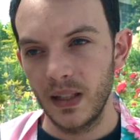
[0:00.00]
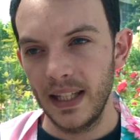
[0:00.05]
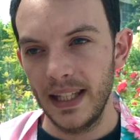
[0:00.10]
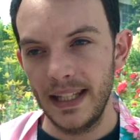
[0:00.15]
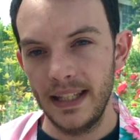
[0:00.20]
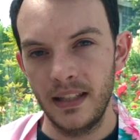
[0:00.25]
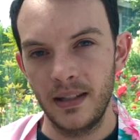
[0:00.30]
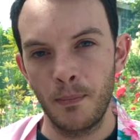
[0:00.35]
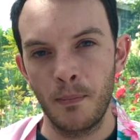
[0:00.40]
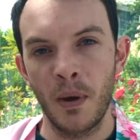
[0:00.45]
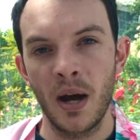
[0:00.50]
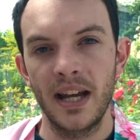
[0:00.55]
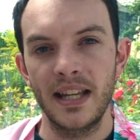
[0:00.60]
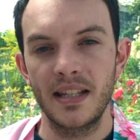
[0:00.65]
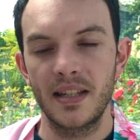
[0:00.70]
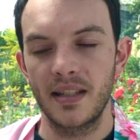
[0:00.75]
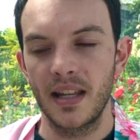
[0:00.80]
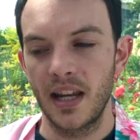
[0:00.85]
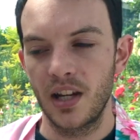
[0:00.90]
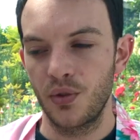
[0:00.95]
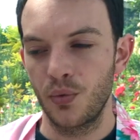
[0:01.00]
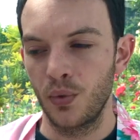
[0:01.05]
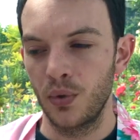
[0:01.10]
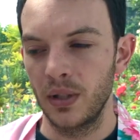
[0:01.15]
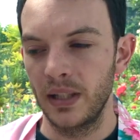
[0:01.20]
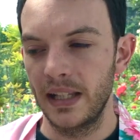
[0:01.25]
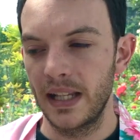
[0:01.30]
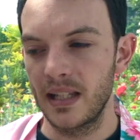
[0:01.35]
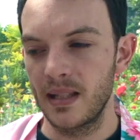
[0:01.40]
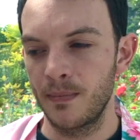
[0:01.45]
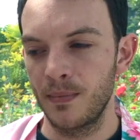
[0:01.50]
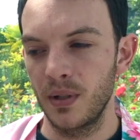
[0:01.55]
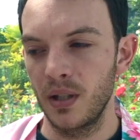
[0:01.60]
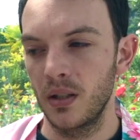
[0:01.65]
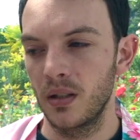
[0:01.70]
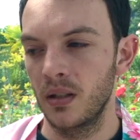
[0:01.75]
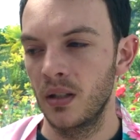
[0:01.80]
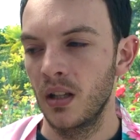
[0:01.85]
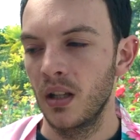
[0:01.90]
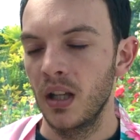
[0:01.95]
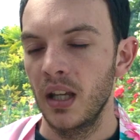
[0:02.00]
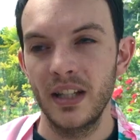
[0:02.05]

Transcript: either bisexual or lesbian.